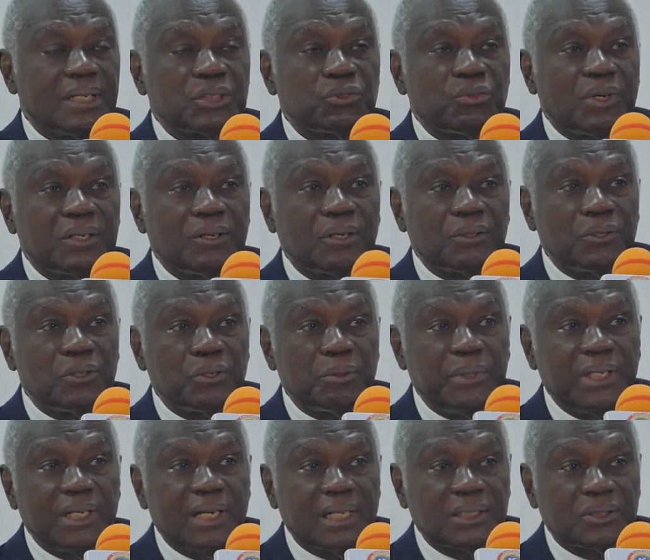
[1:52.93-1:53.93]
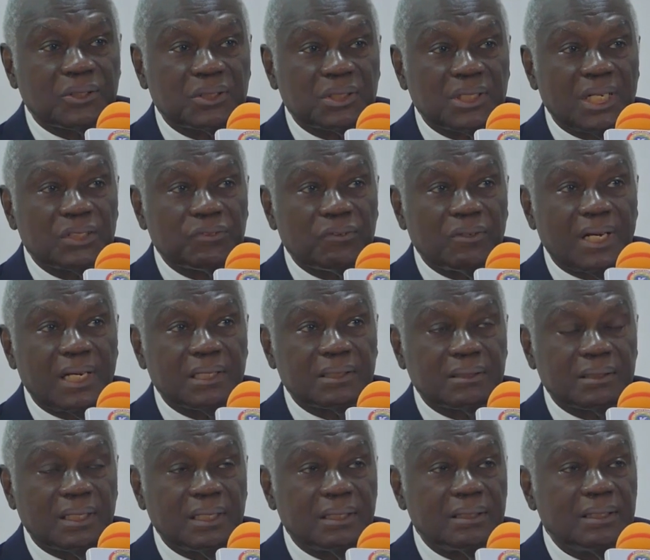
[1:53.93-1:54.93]
things were not going to be as successful
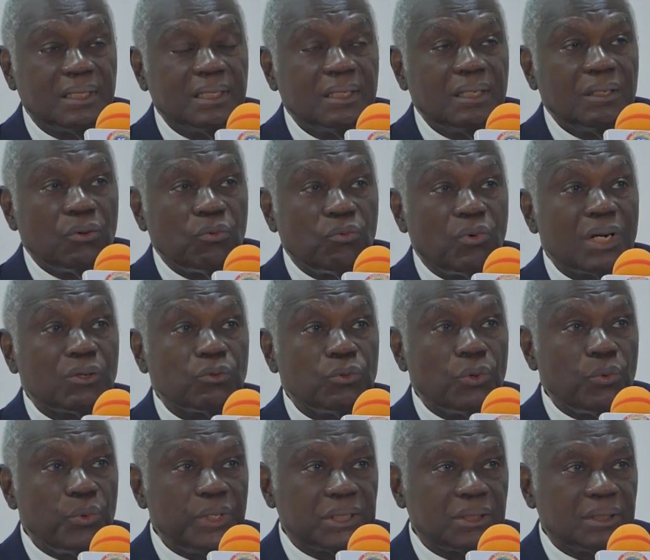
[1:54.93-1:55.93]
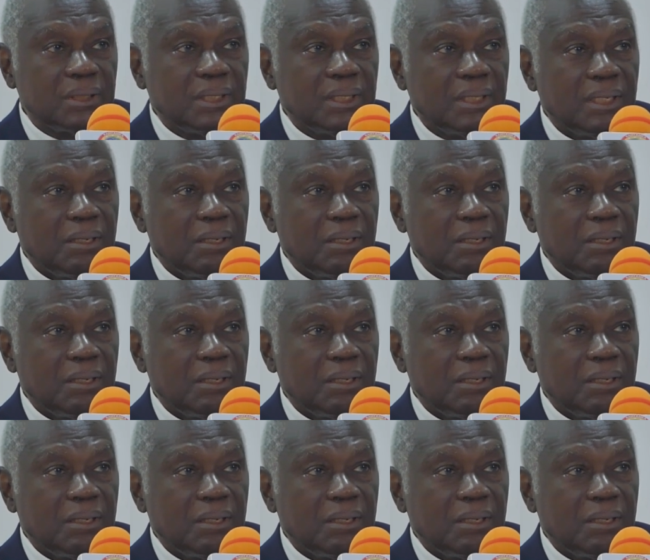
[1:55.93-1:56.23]
as one would wish.